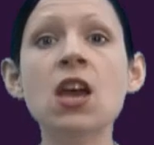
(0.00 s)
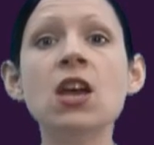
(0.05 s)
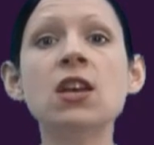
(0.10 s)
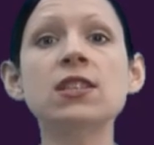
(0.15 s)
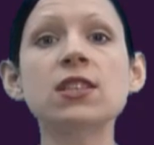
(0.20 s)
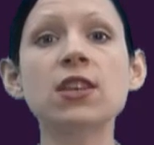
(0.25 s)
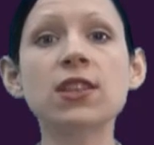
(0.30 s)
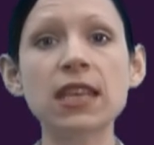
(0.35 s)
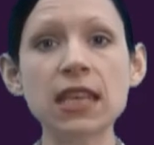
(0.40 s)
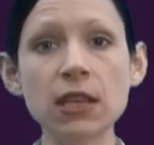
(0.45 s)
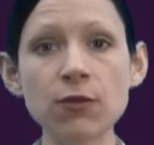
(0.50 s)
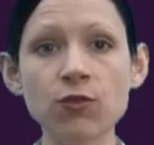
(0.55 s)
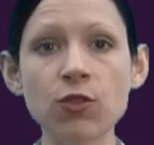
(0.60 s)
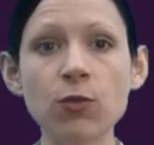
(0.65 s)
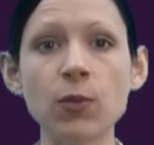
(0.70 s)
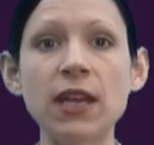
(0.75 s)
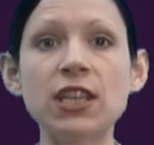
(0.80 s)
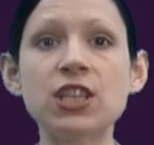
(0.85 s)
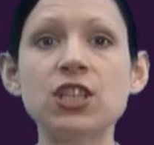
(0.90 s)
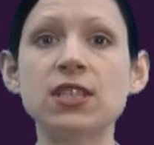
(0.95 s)
So the
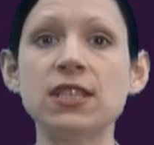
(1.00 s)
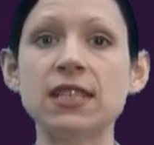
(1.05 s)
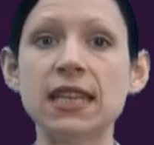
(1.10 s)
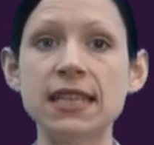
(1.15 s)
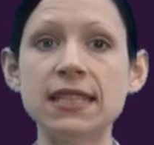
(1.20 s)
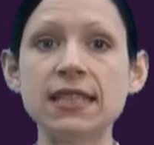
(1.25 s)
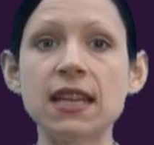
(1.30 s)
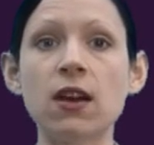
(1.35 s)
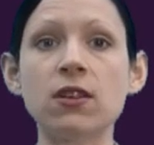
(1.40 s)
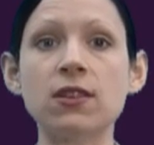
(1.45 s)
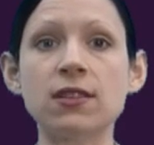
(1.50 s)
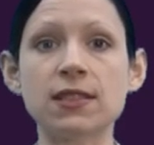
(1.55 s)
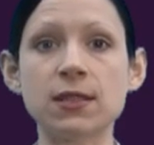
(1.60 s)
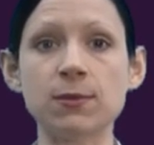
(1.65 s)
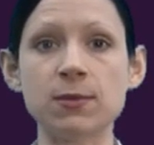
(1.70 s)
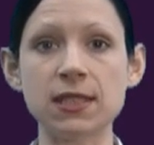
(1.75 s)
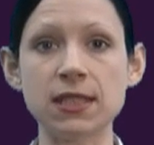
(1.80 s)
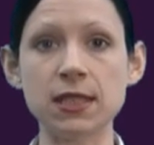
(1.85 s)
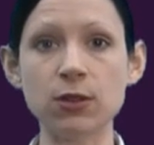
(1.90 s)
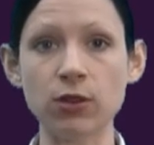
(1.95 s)
information detailed in
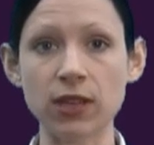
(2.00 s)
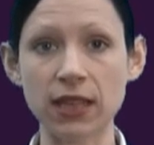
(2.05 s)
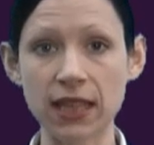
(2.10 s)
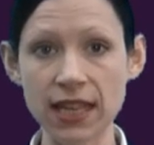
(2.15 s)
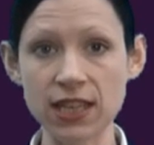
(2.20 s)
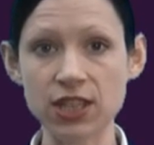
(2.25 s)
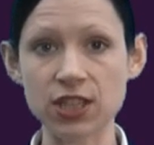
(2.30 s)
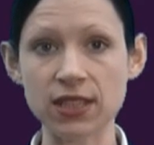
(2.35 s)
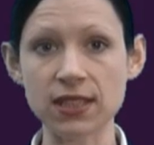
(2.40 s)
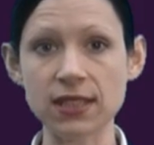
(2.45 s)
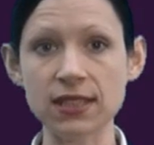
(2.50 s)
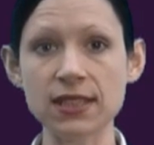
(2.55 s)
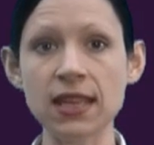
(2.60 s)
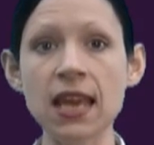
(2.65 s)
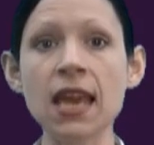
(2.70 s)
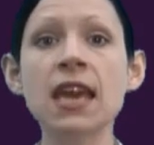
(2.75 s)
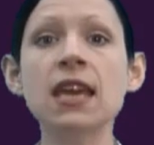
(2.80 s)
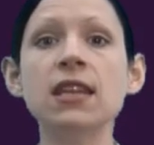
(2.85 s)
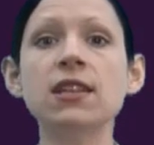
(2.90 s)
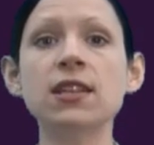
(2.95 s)
subsidiary ledgers
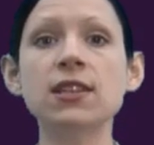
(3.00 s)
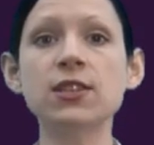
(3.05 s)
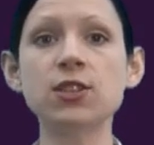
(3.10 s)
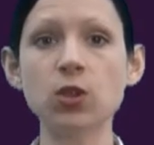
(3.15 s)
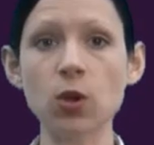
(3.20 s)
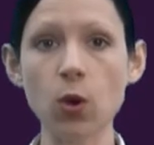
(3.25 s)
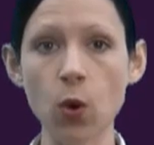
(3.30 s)
needs to